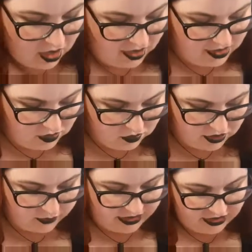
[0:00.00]
I then
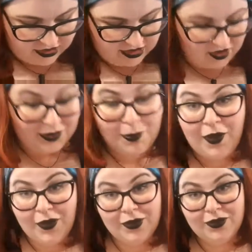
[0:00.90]
also went into
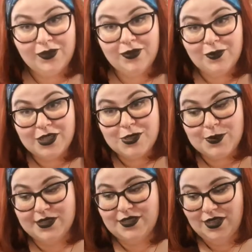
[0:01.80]
Typo, which
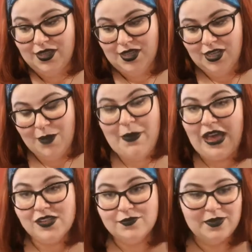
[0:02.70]
was
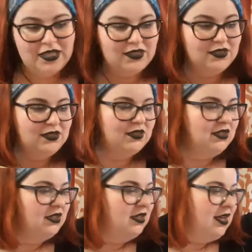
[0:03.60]
bad of me,
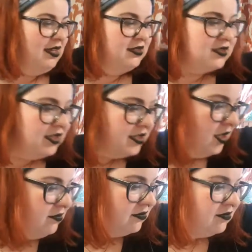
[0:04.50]
and I
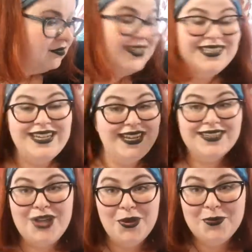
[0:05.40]
don't
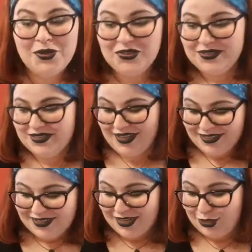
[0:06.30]
need notebooks and
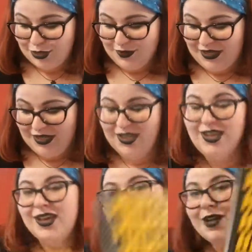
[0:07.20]
stationery,
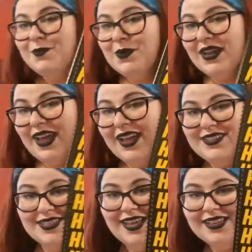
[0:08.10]
but I had
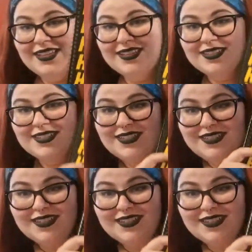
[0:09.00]
to get this.